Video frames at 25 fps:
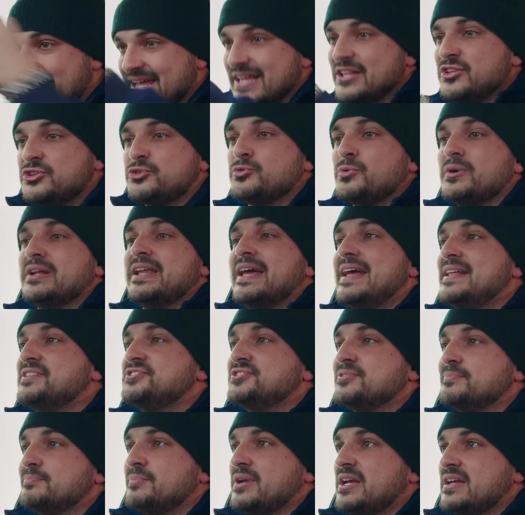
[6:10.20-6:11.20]
into an
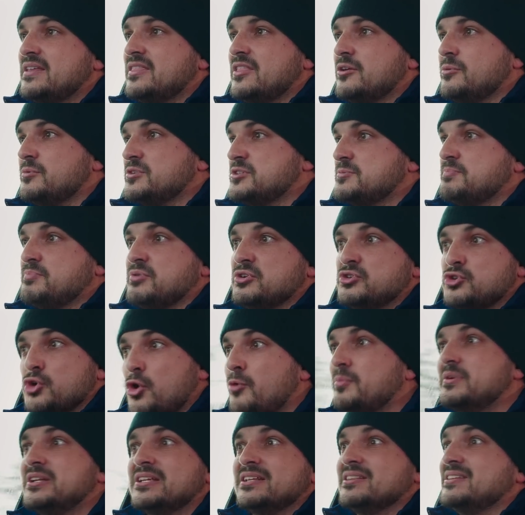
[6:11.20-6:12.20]
engine bay that was
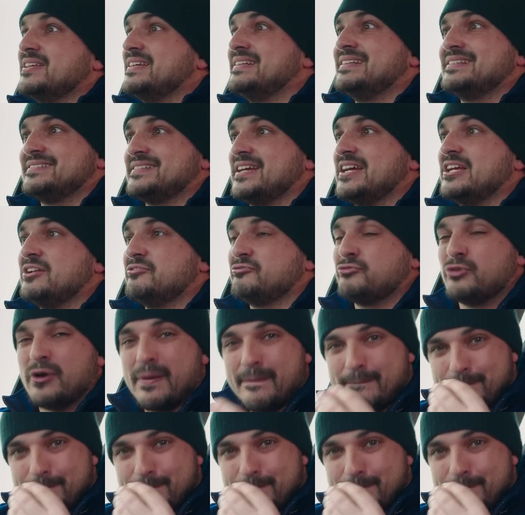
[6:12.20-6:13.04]
predominantly designed for a